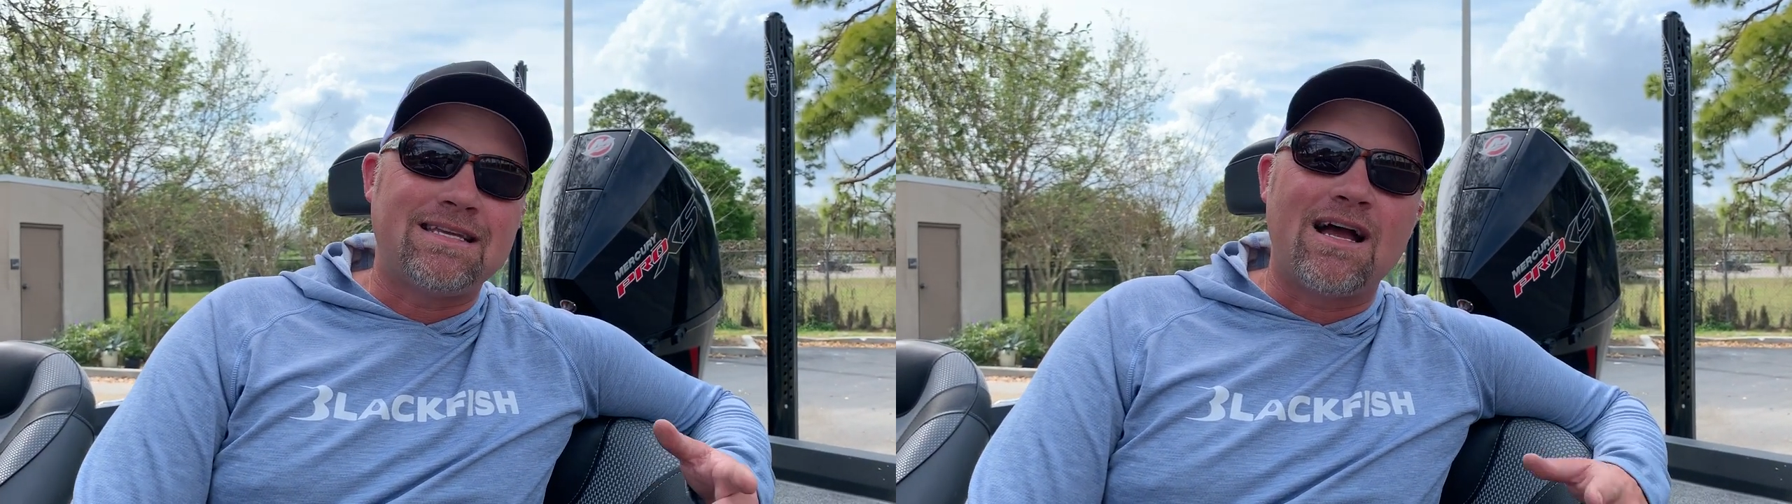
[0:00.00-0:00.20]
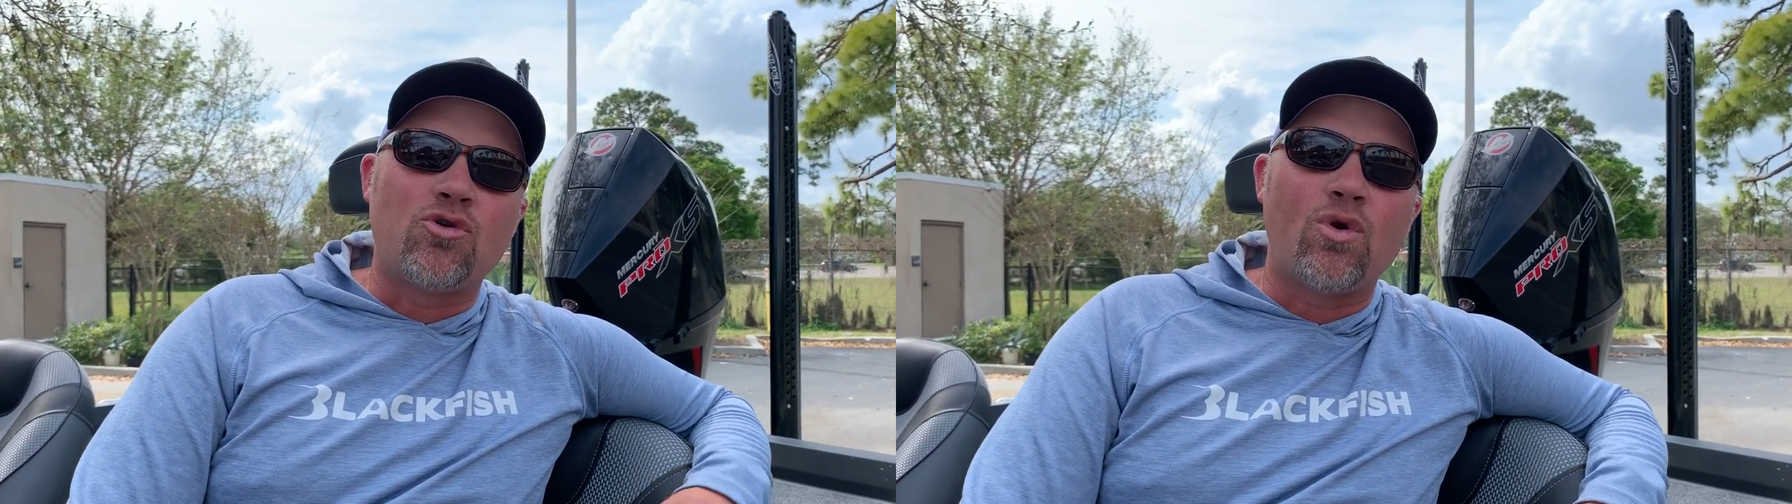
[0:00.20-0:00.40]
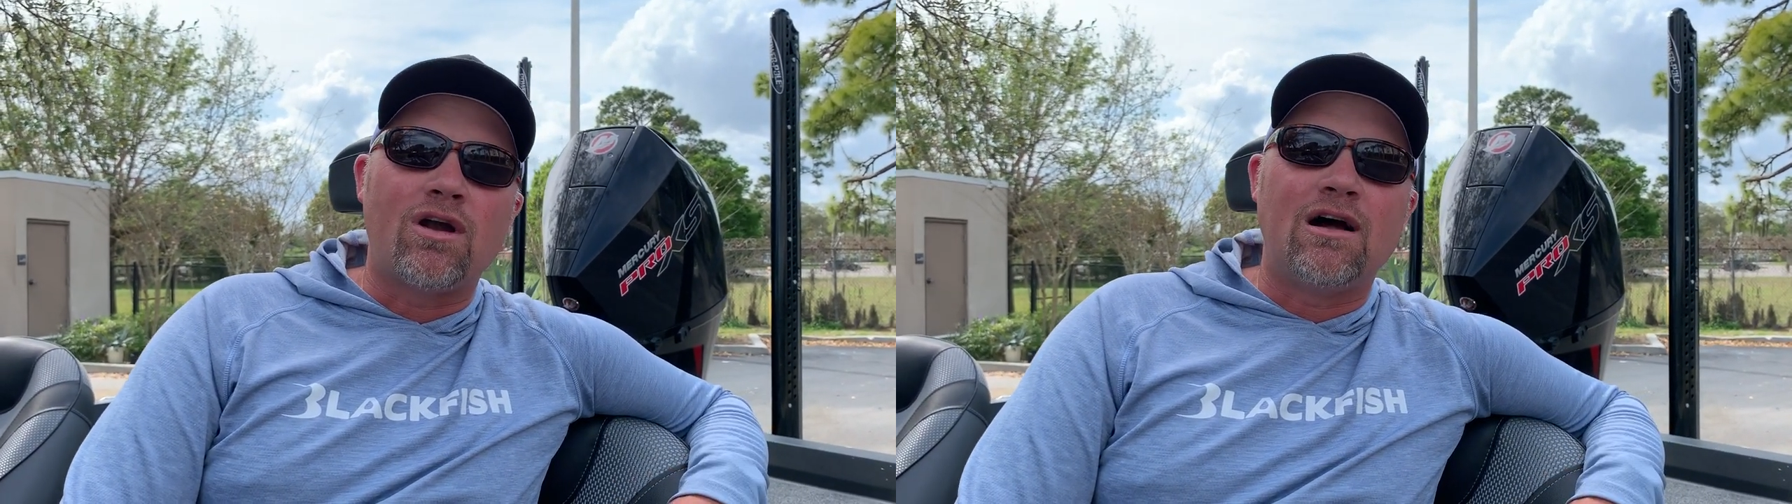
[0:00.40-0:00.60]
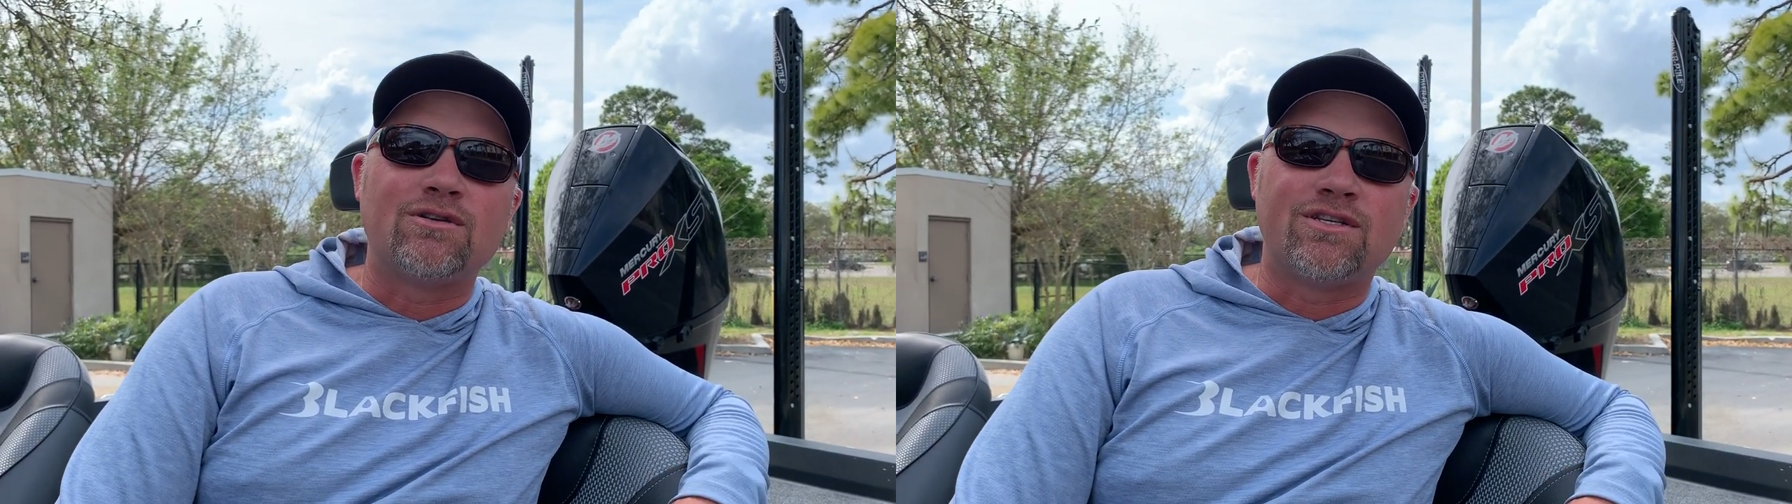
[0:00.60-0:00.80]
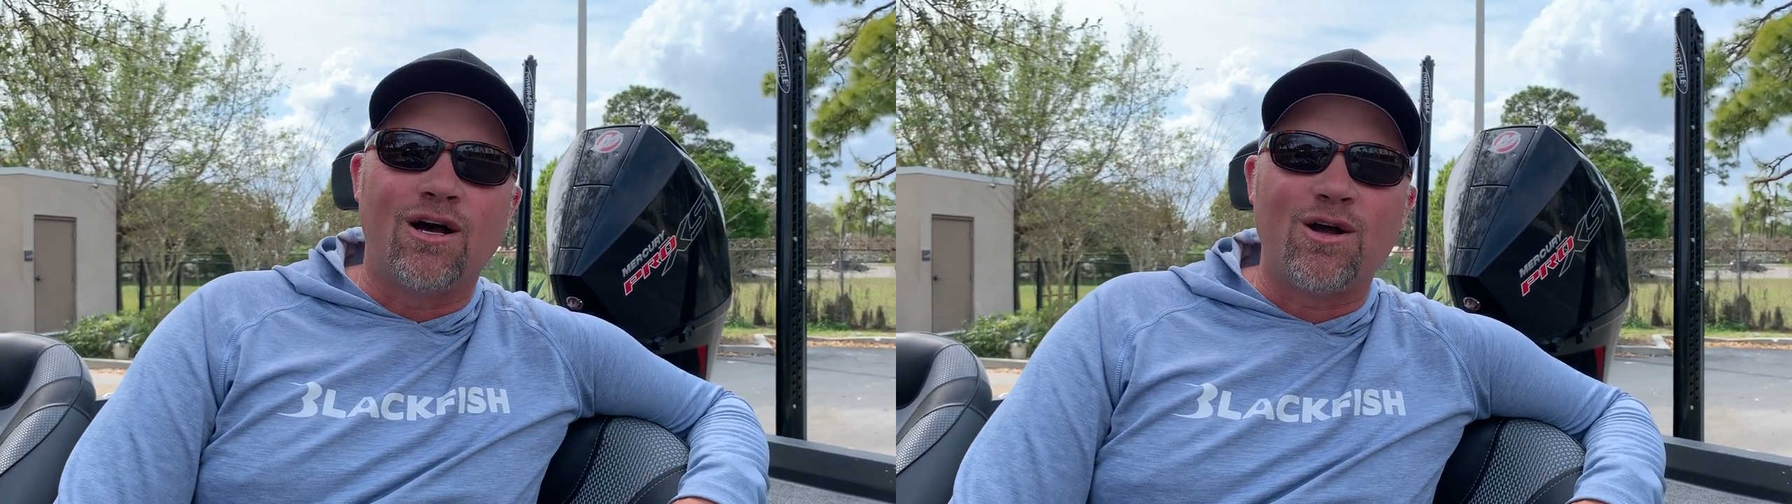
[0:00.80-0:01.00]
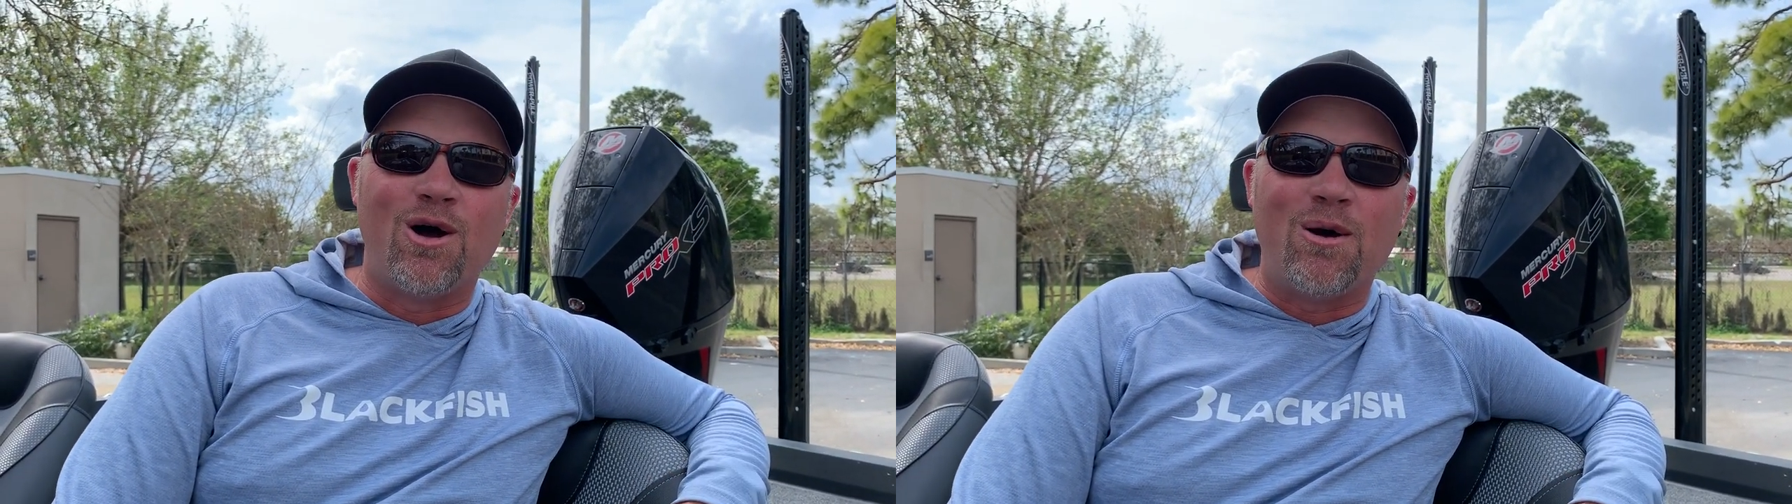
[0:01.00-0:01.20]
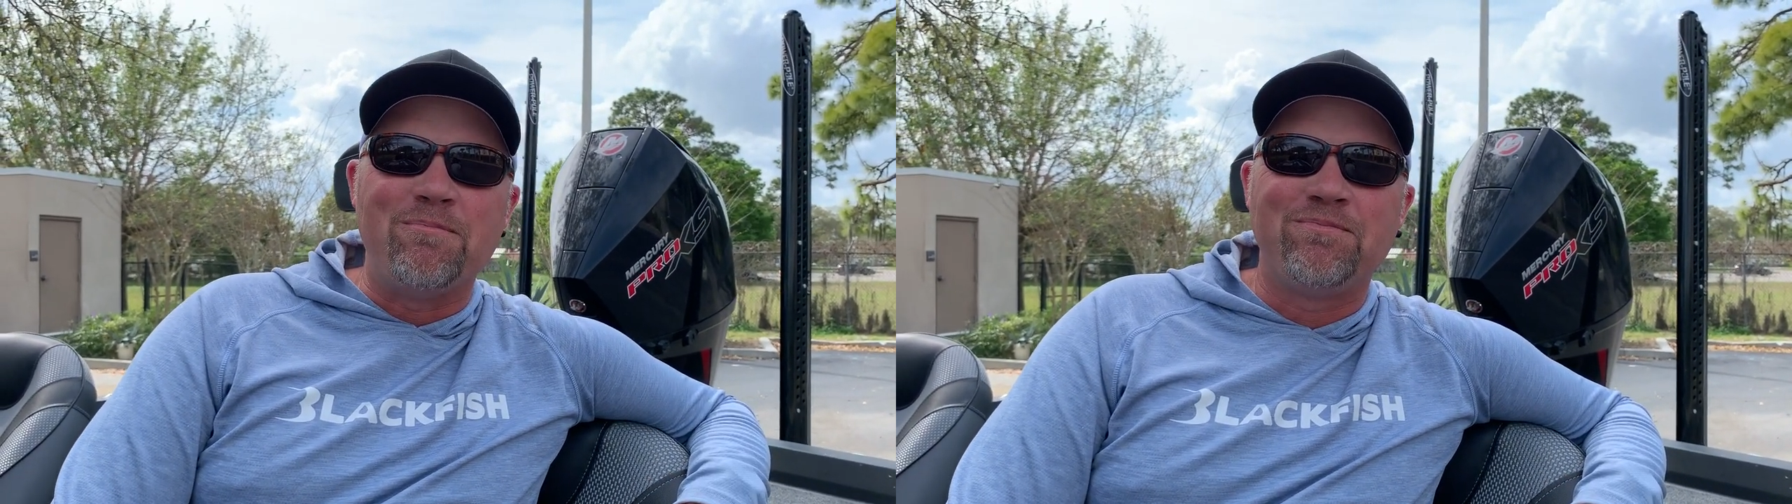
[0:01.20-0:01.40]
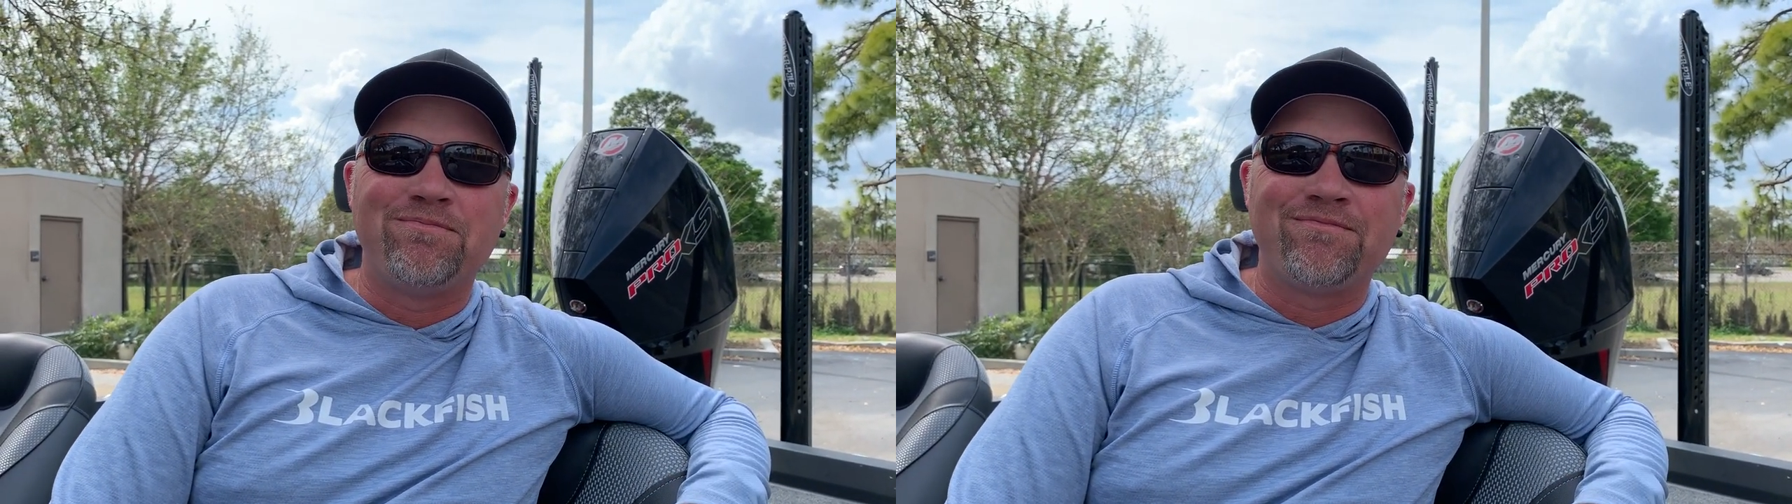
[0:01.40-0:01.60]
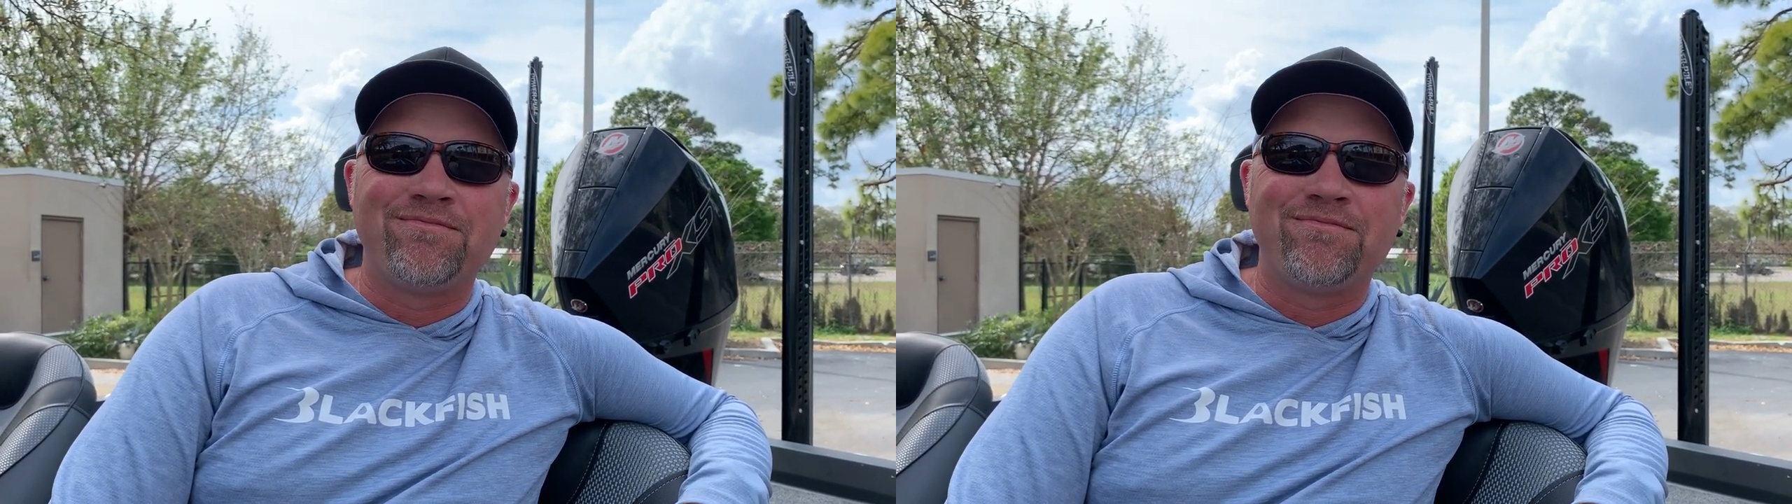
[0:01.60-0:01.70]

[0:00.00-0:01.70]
tacklewarehouse.com.